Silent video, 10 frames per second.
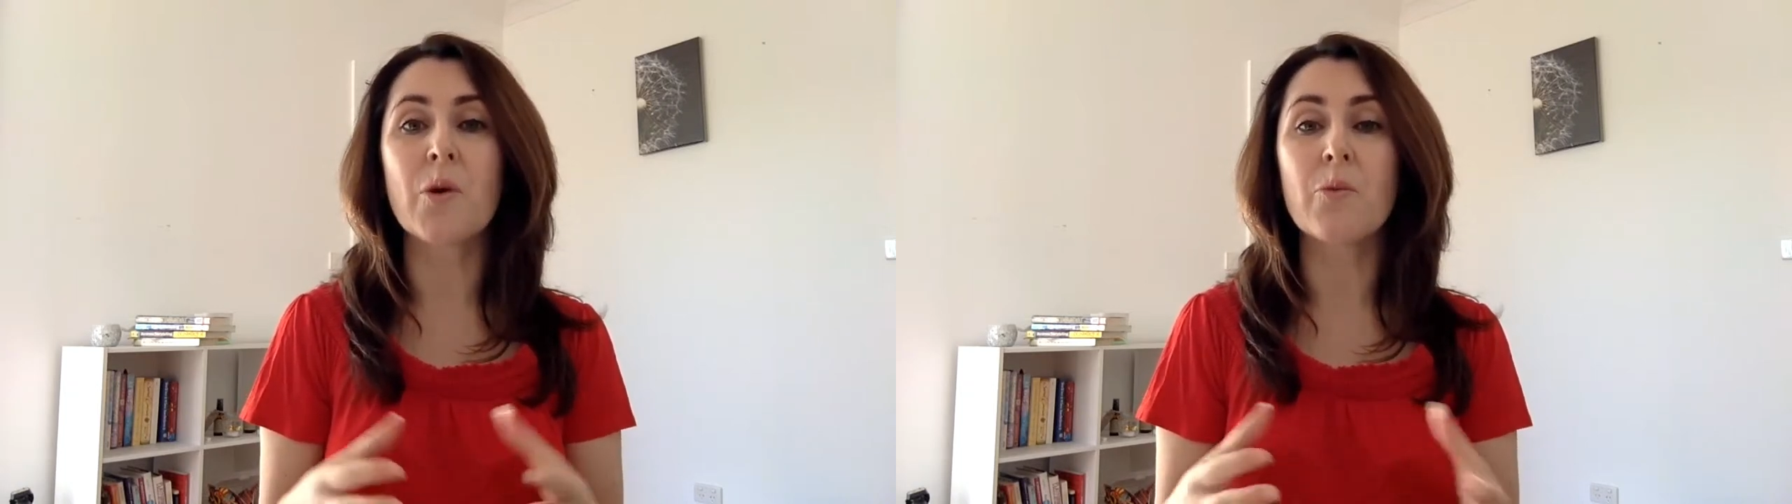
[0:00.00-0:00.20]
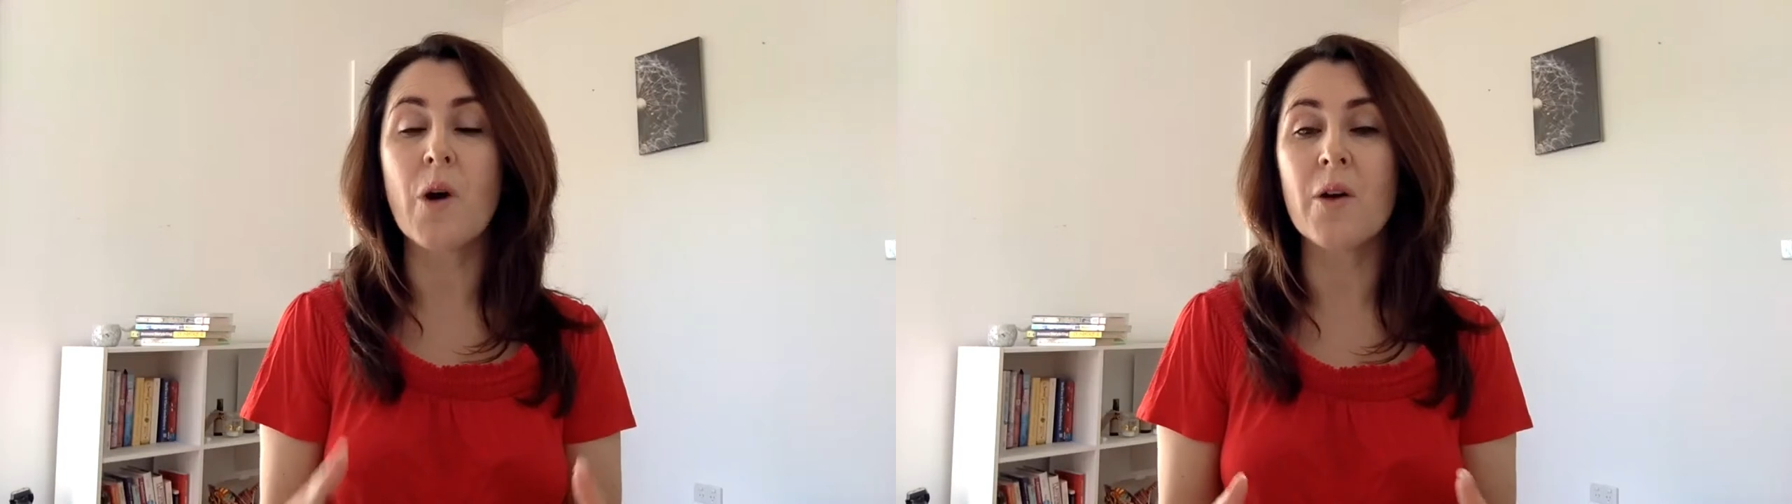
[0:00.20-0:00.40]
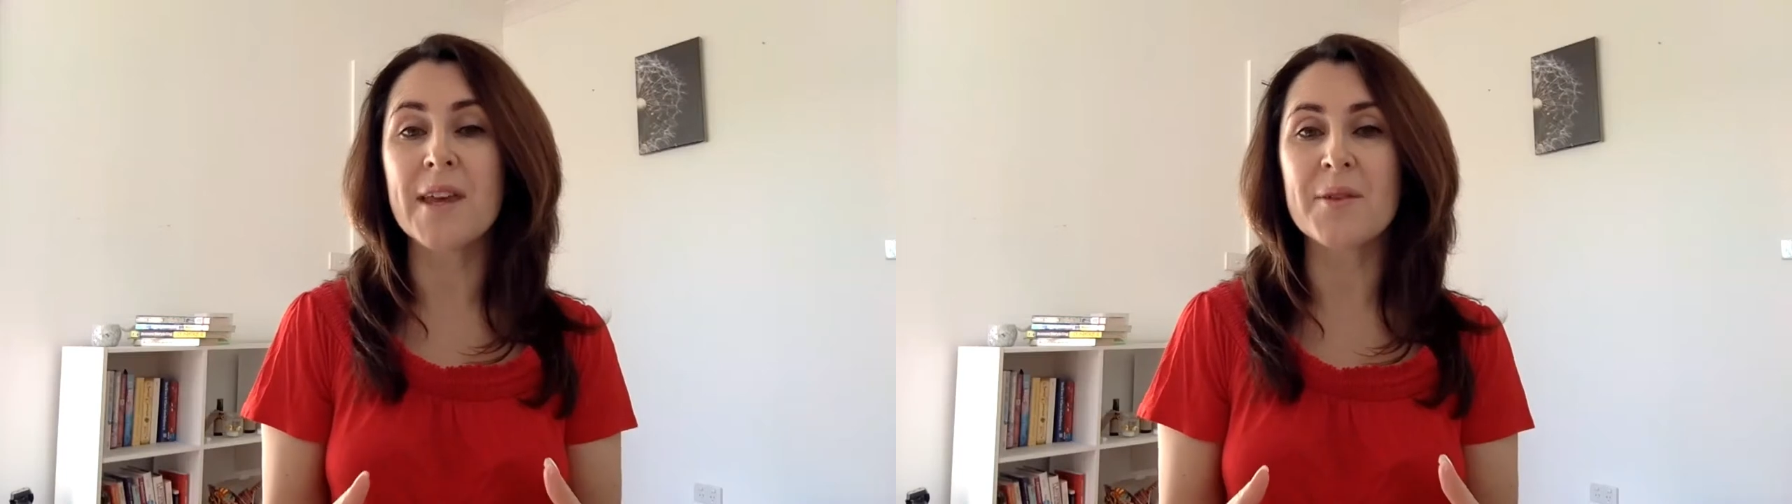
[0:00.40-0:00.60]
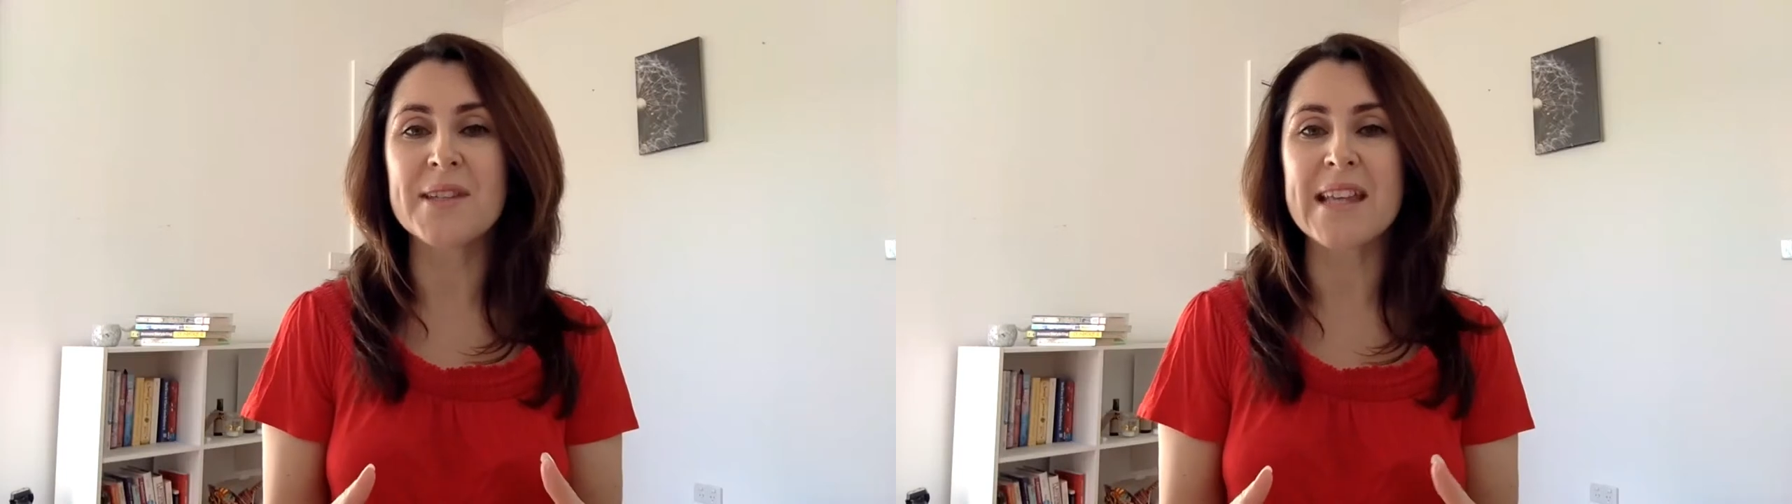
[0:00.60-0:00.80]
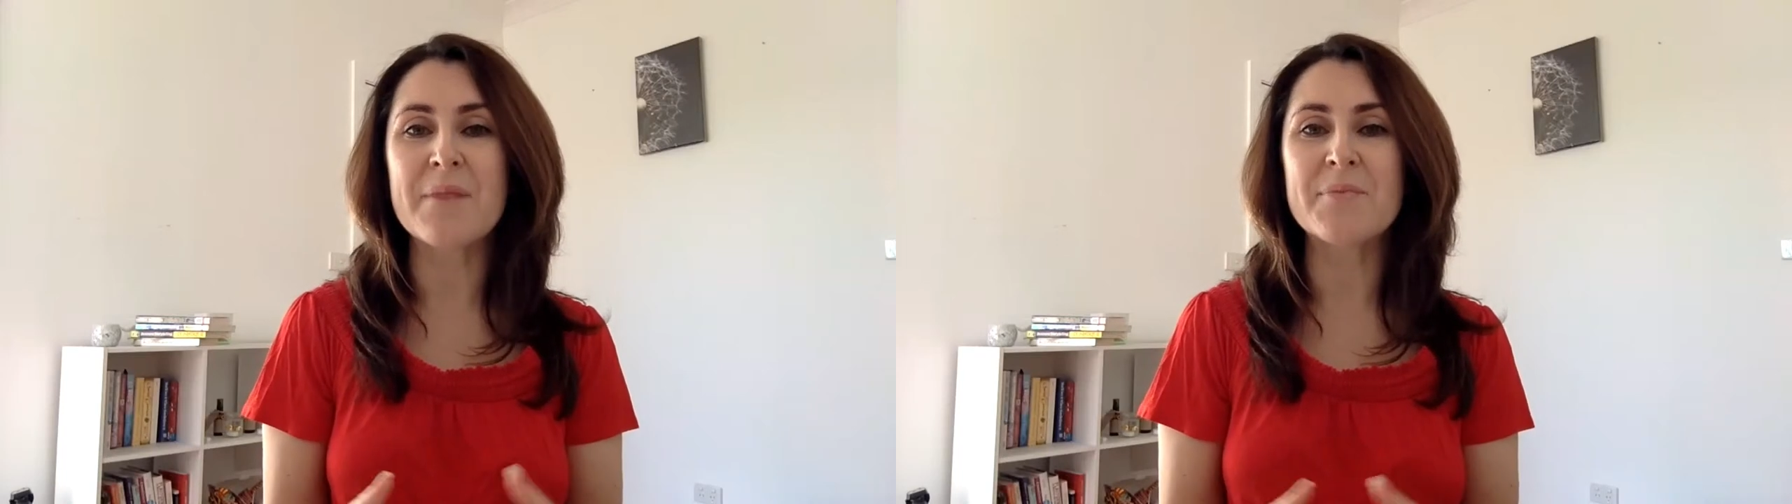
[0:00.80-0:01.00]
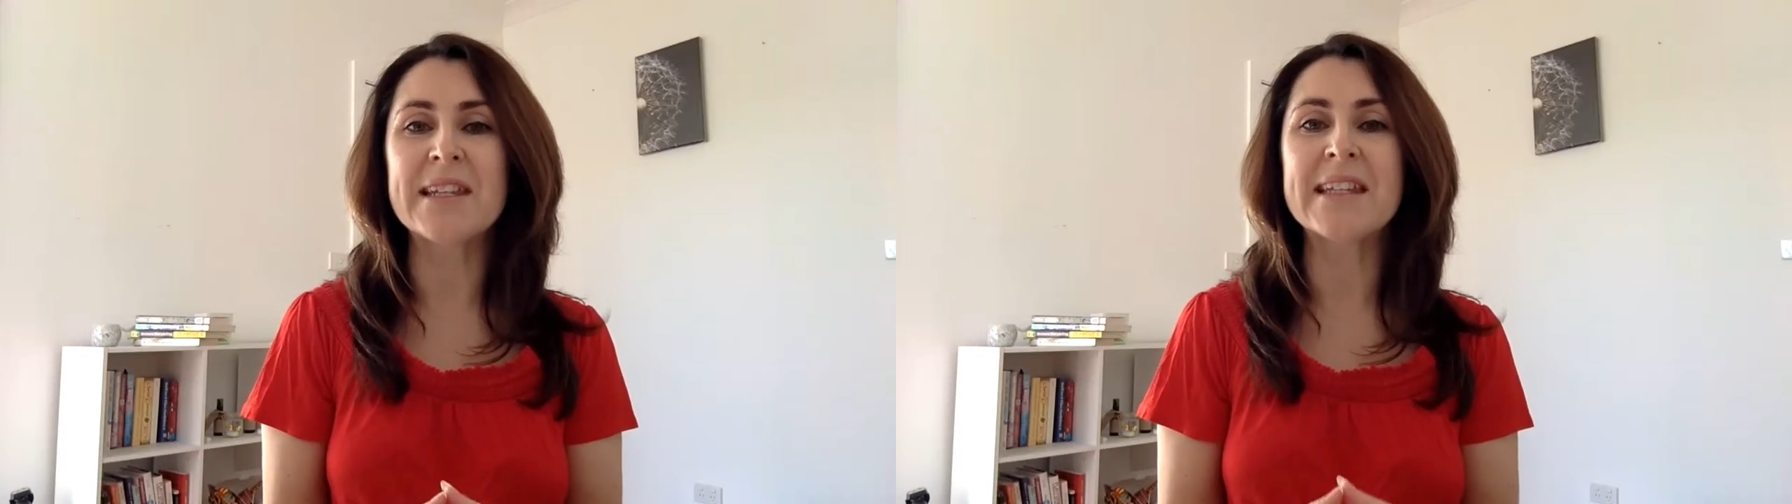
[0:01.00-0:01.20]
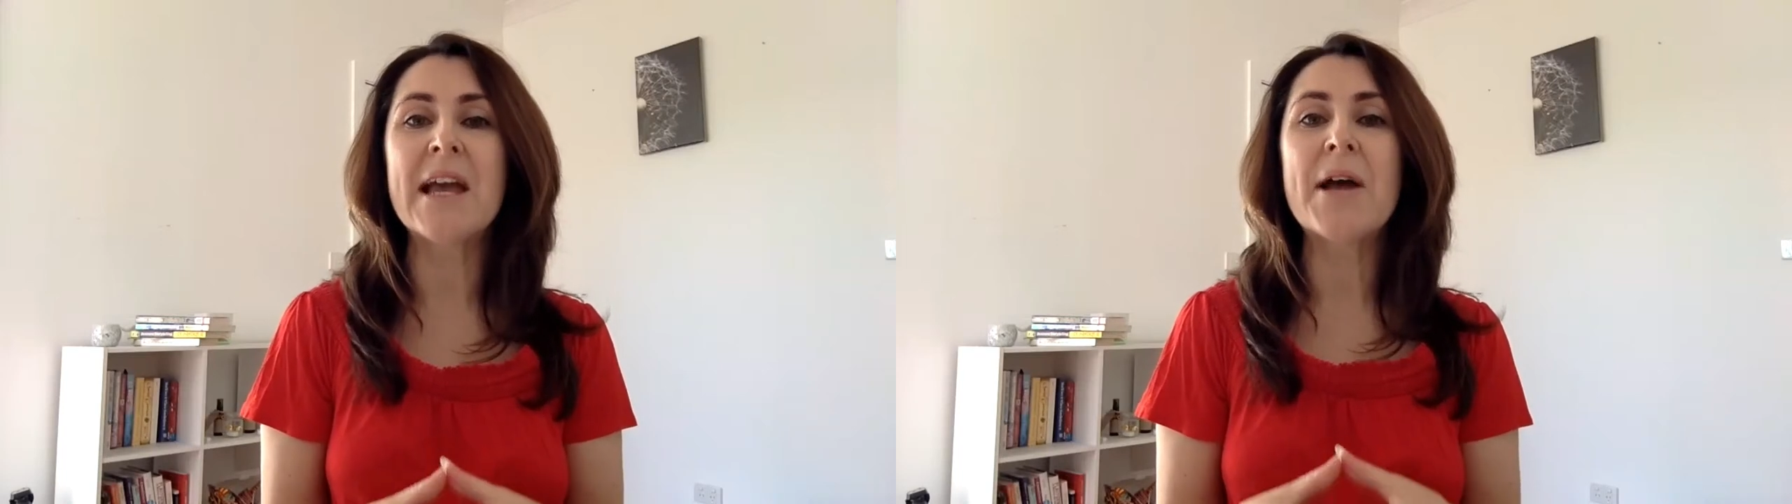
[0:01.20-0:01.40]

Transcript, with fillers: while that was happening,